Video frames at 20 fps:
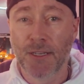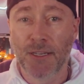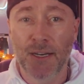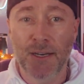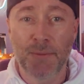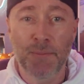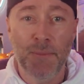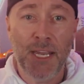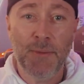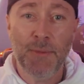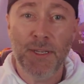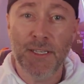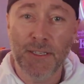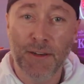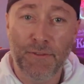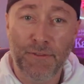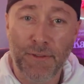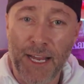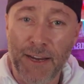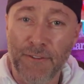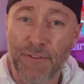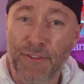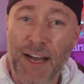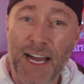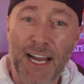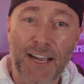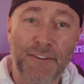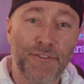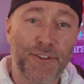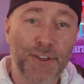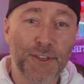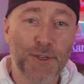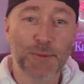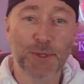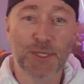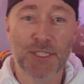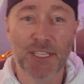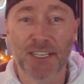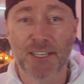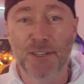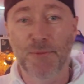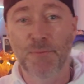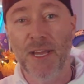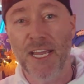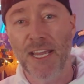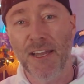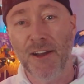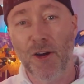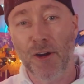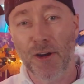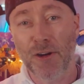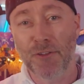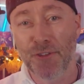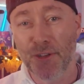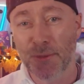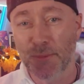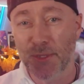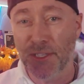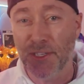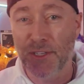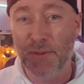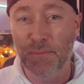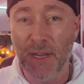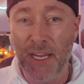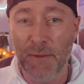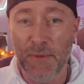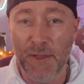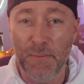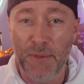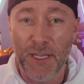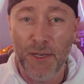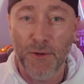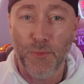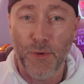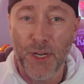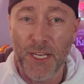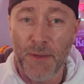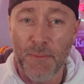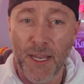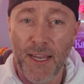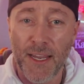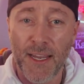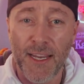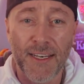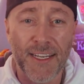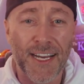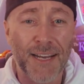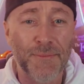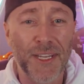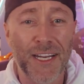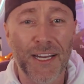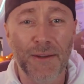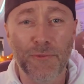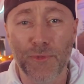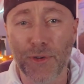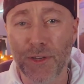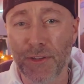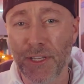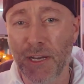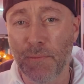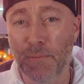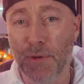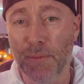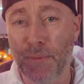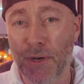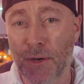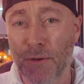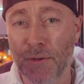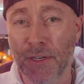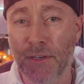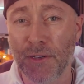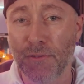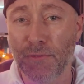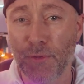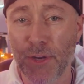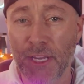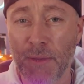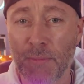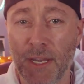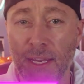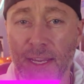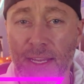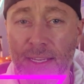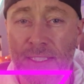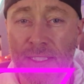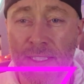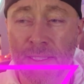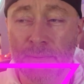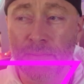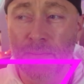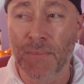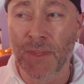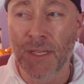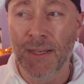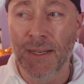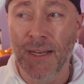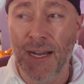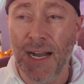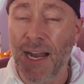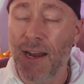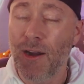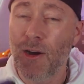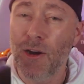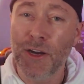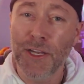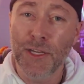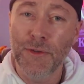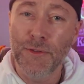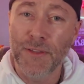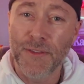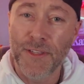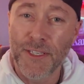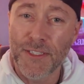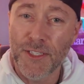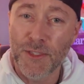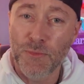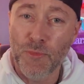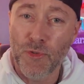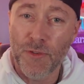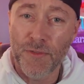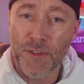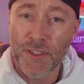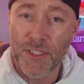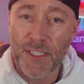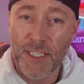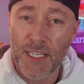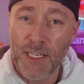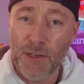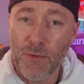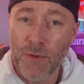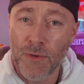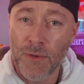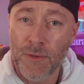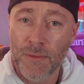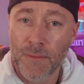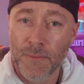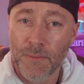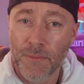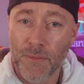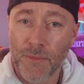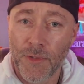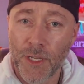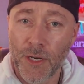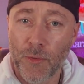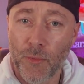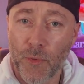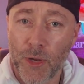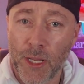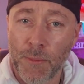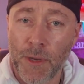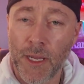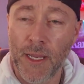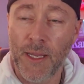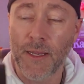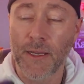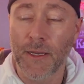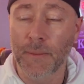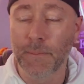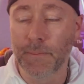maybe like 5 films that could make horror films that could maybe be remade. I'm not really a proponent of remakes. I argue that this is more of a sequel than a remake,